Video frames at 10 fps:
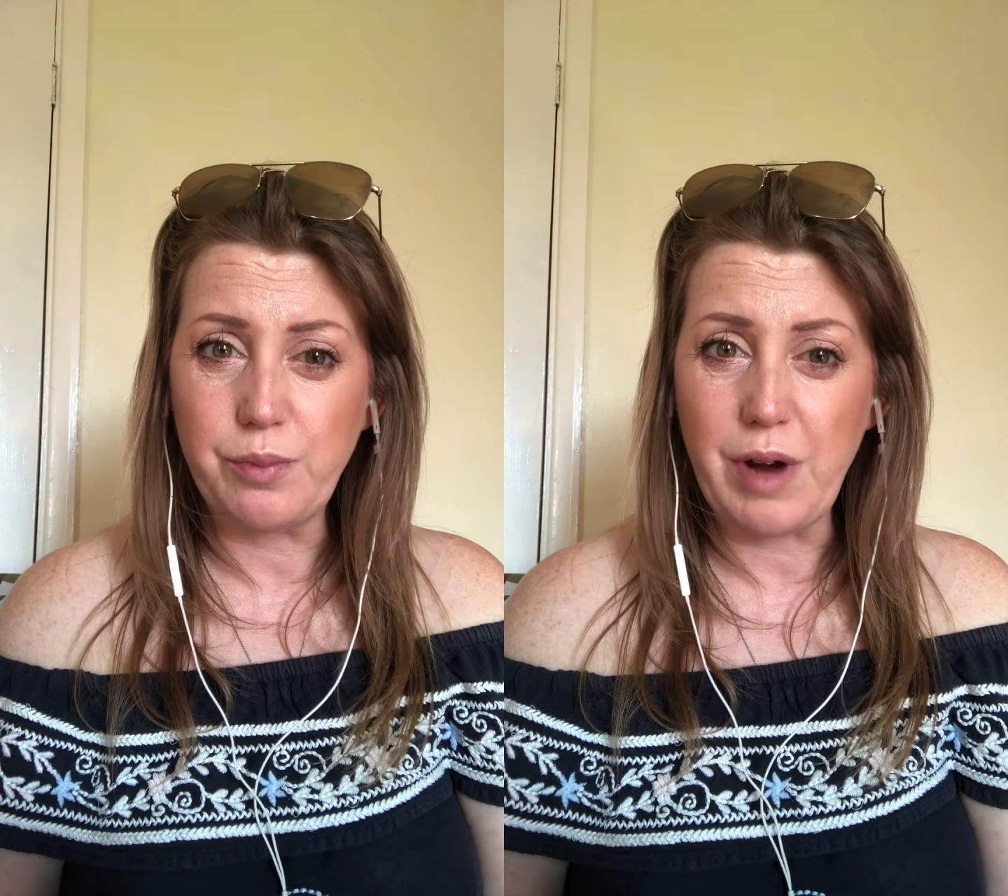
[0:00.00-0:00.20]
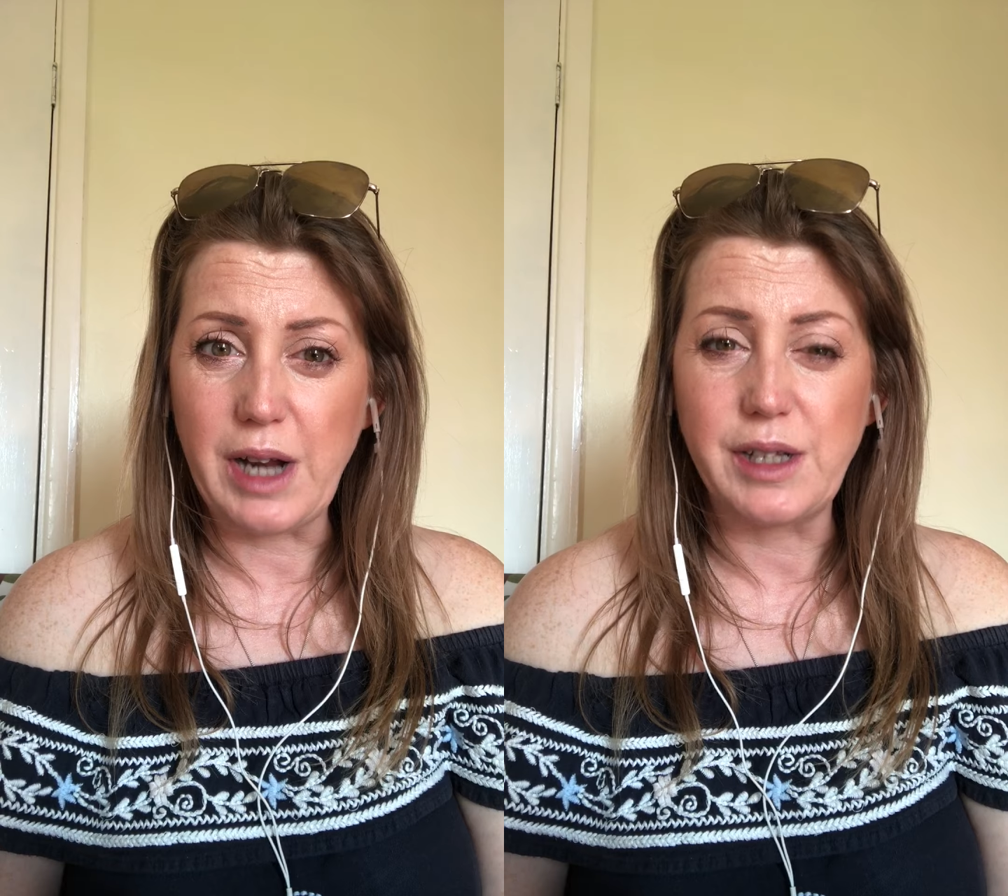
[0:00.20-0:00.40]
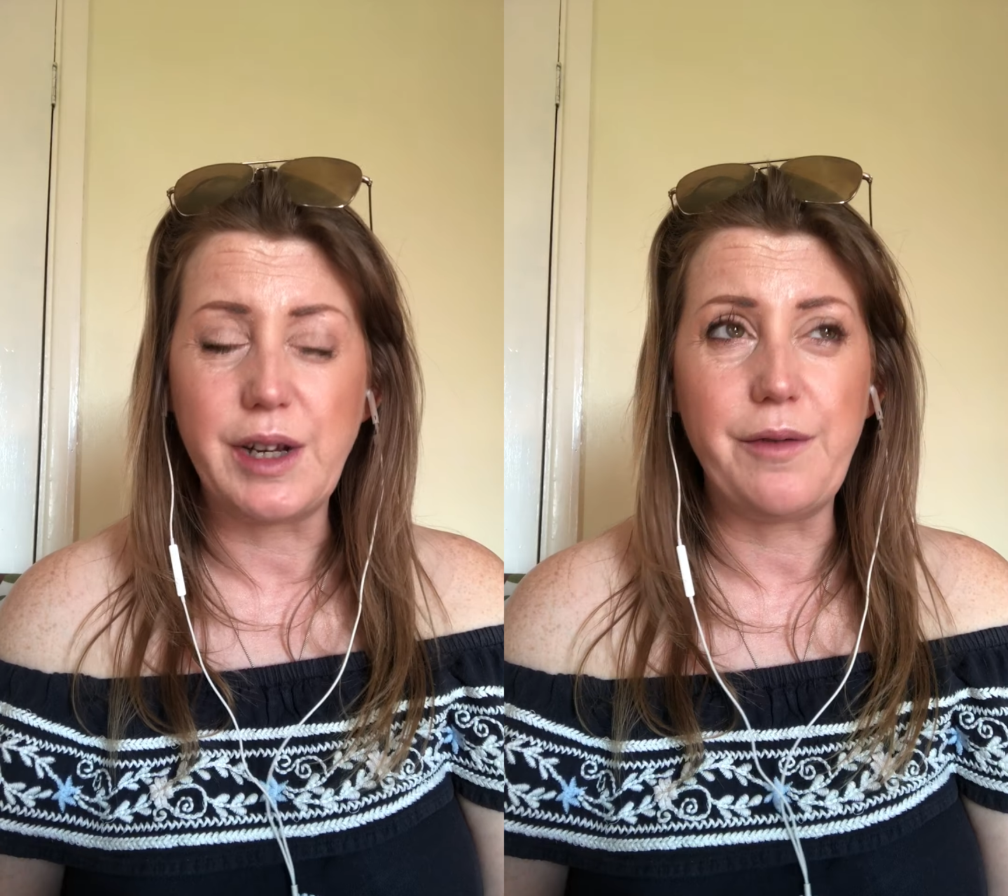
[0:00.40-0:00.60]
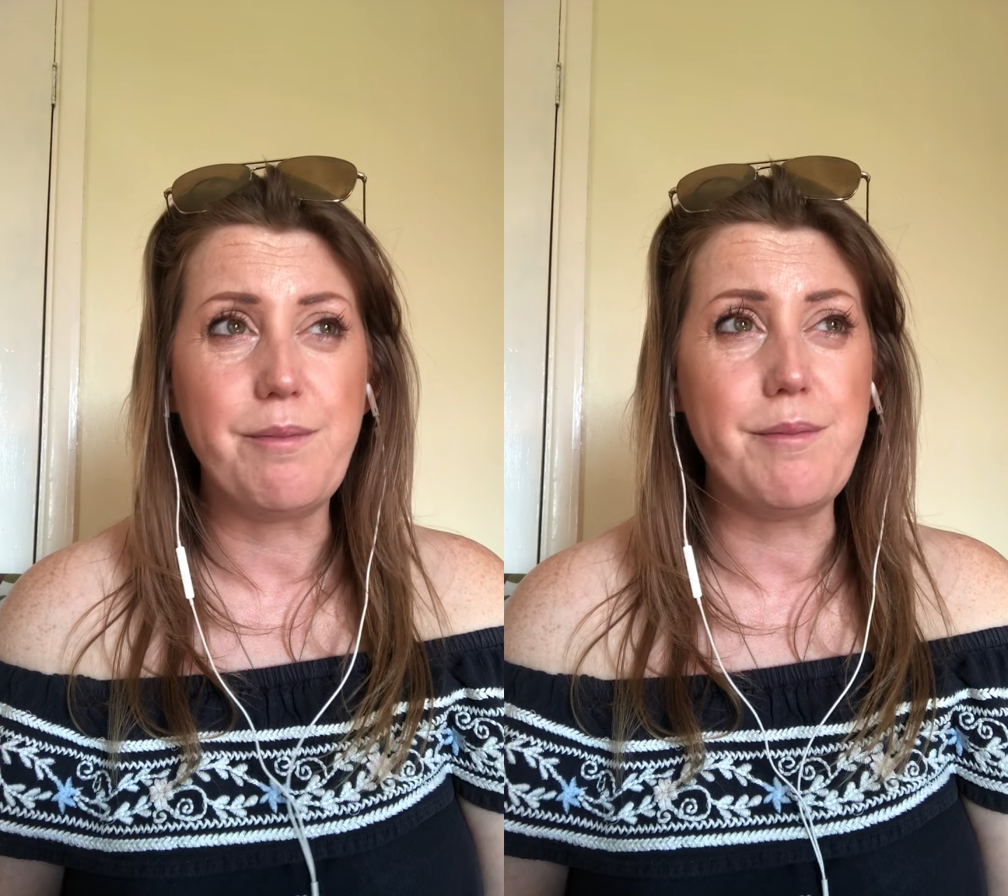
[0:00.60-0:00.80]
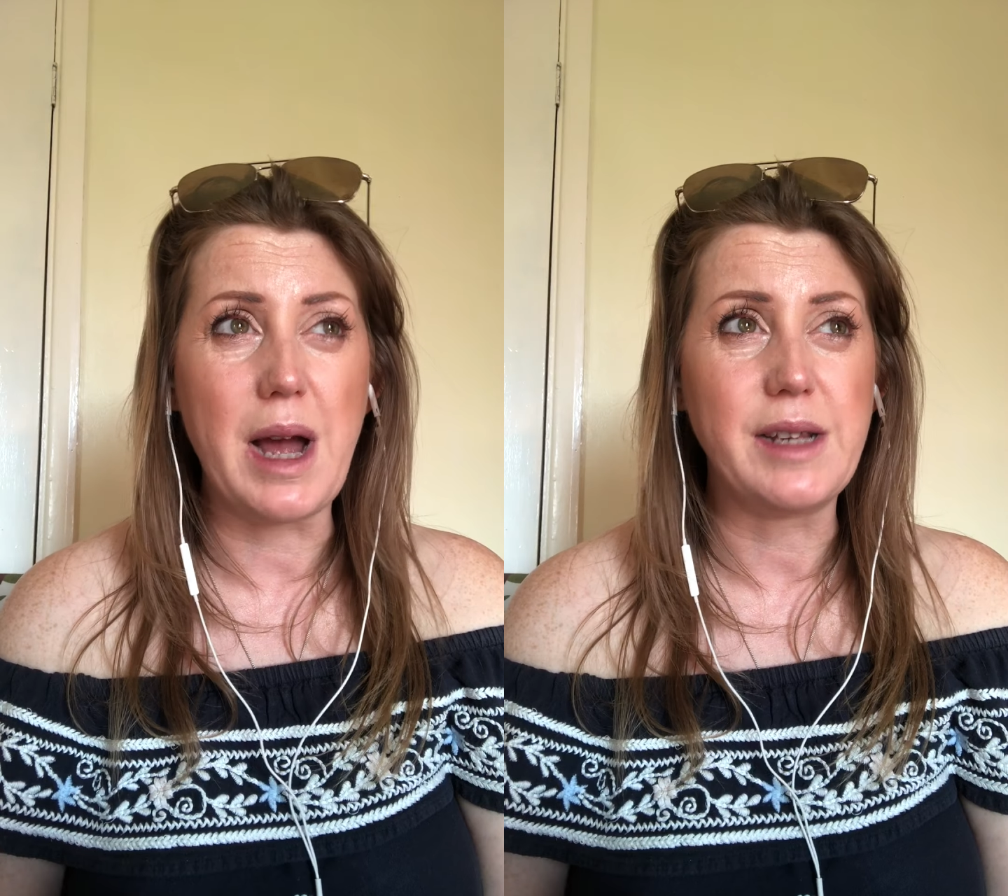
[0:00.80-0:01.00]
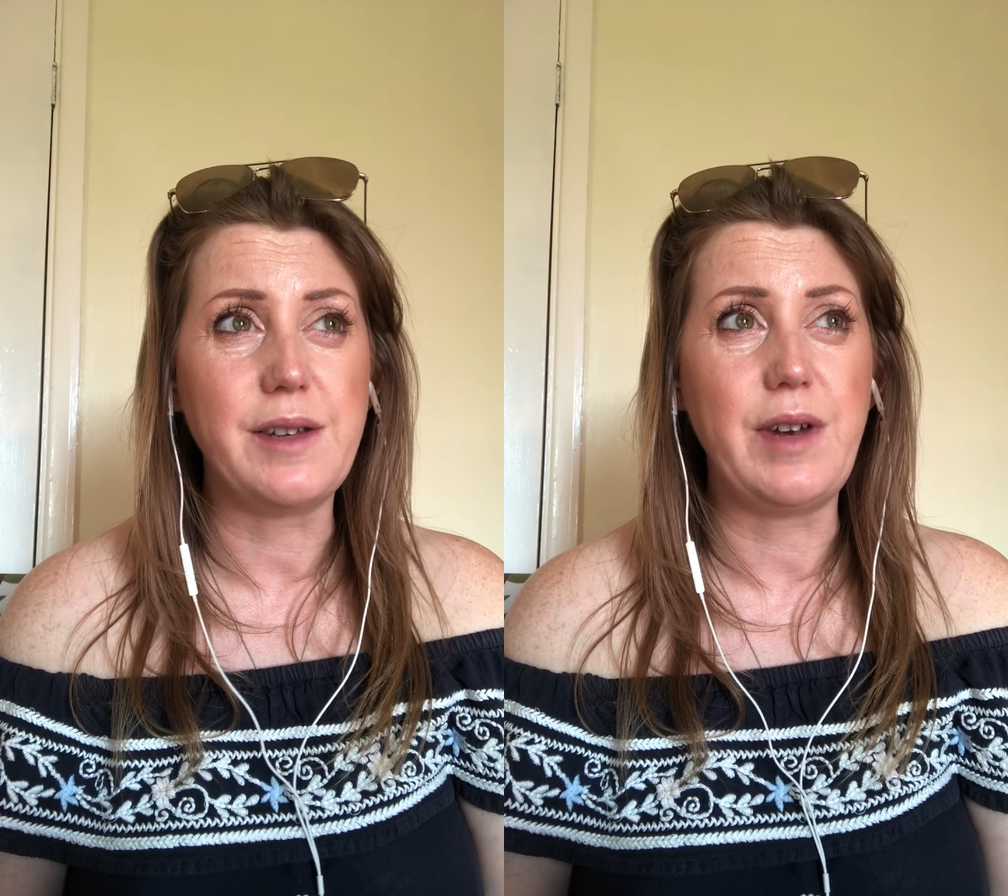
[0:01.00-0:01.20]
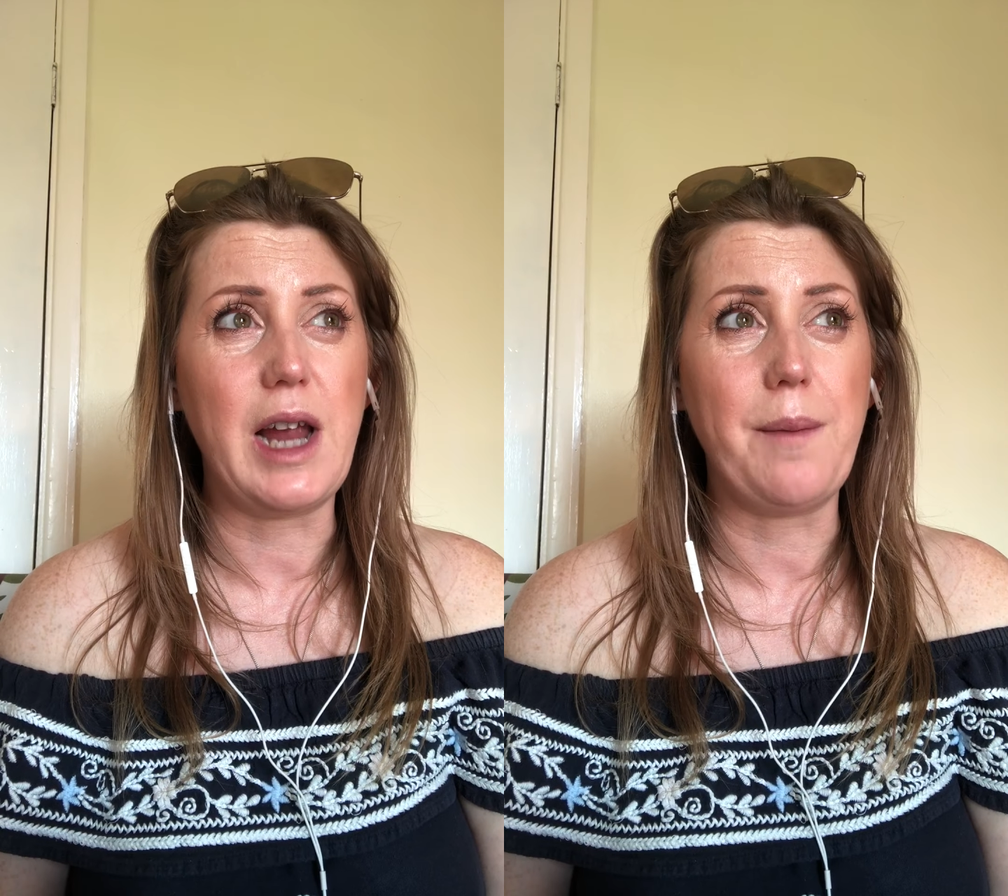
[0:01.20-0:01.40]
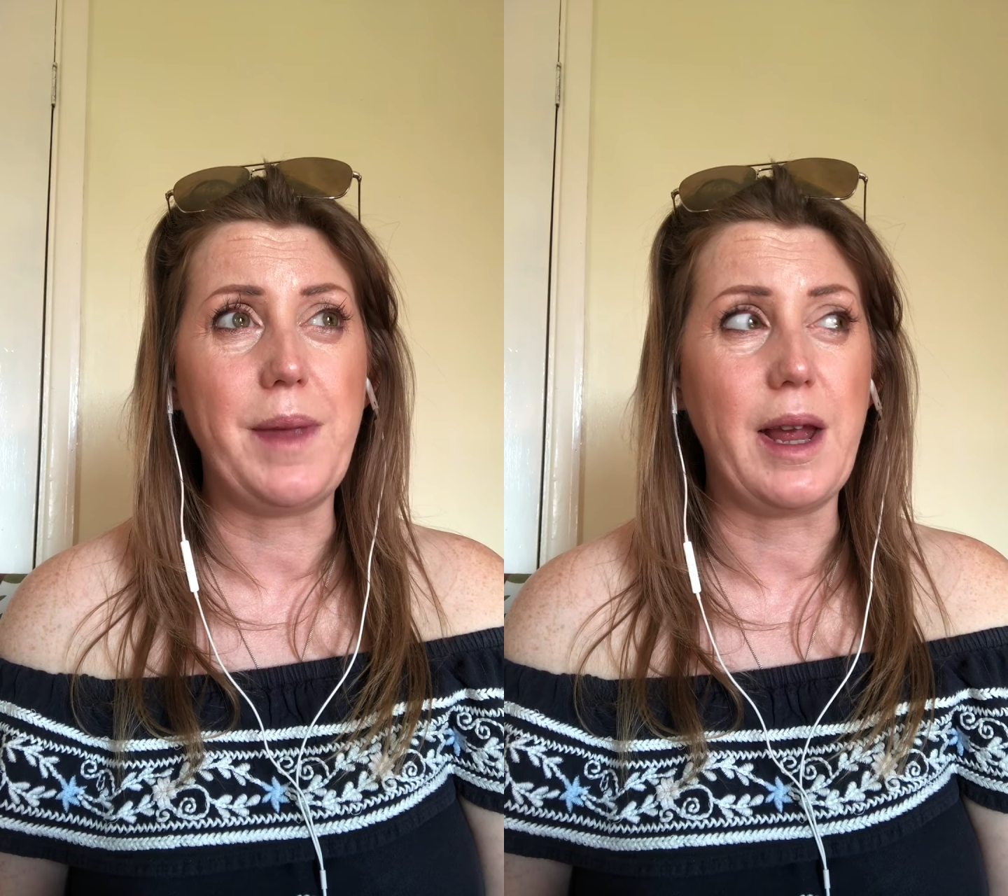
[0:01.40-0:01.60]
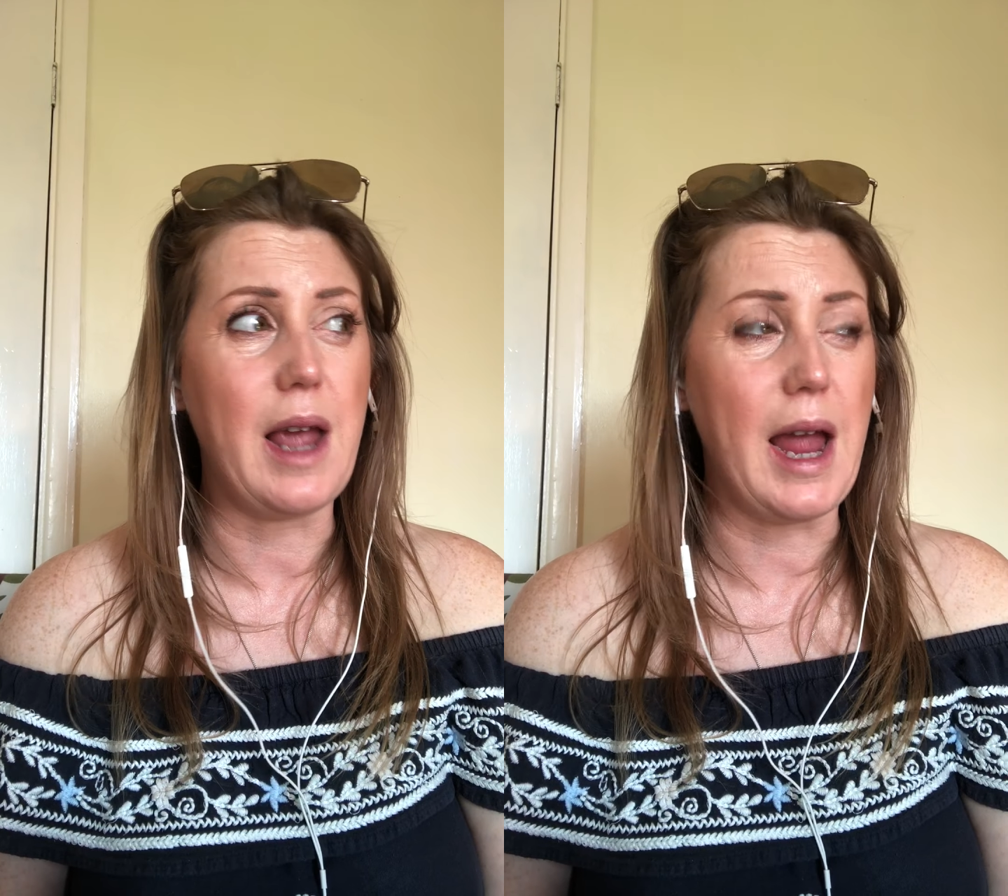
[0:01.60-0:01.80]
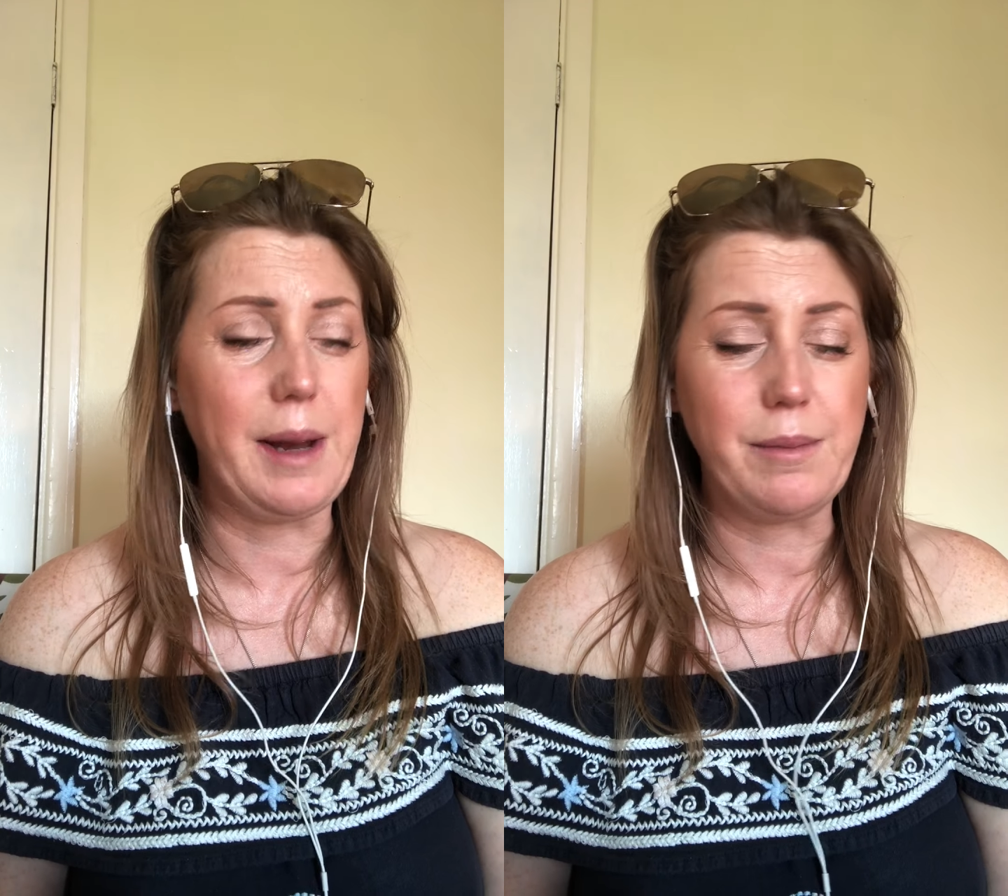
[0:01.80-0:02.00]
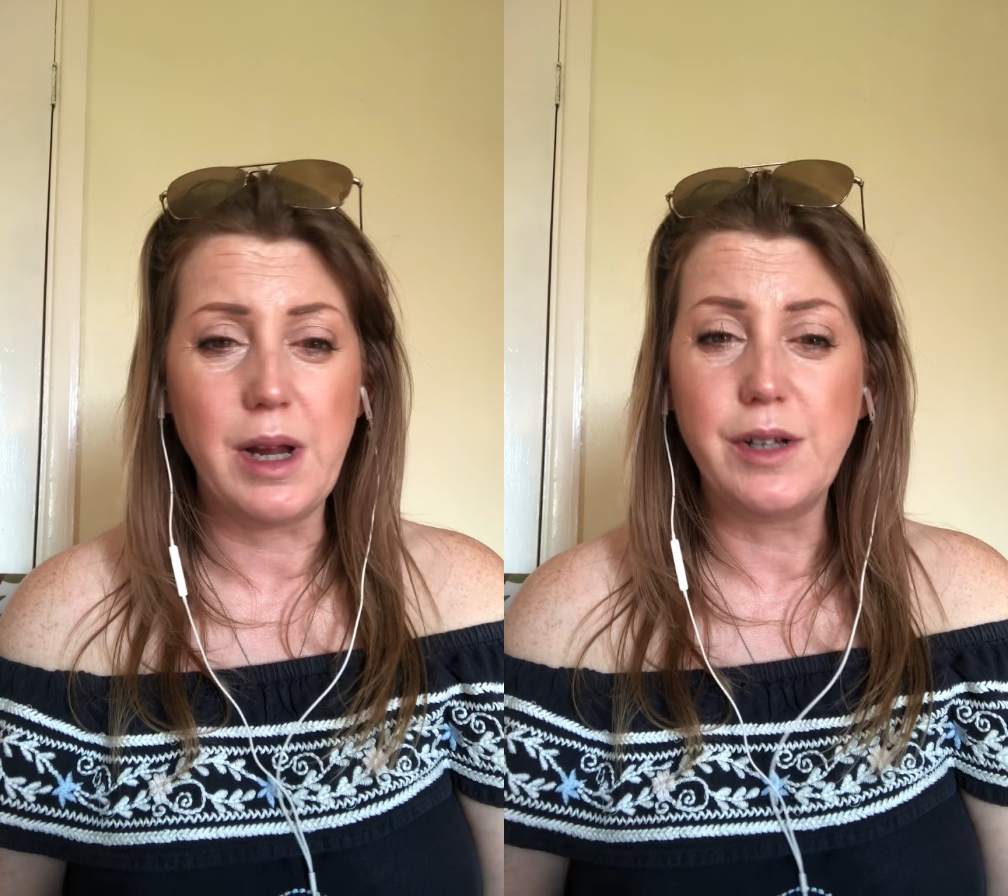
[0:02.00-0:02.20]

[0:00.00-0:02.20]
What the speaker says: brands have massively upped their game.